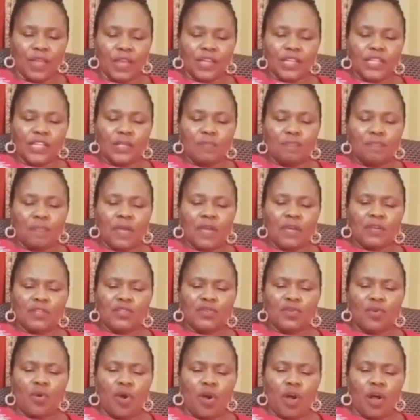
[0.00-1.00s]
Speak
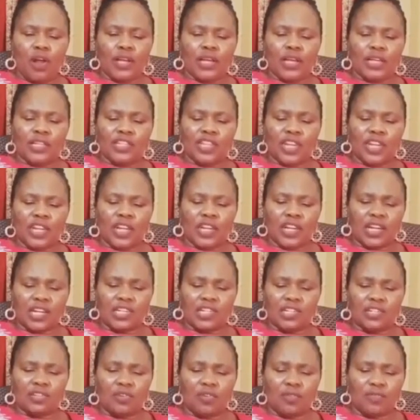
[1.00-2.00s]
to all the
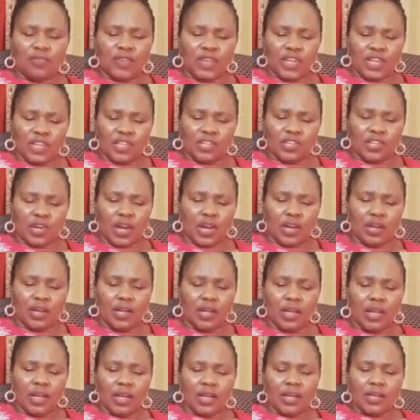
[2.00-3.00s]
generation of Israel,
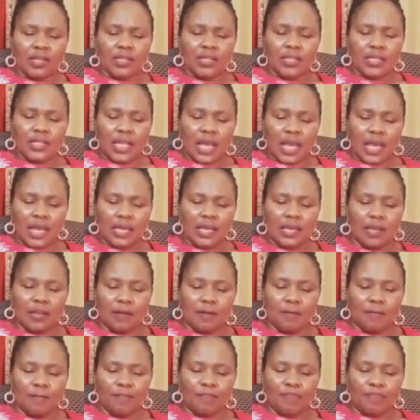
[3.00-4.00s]
saying,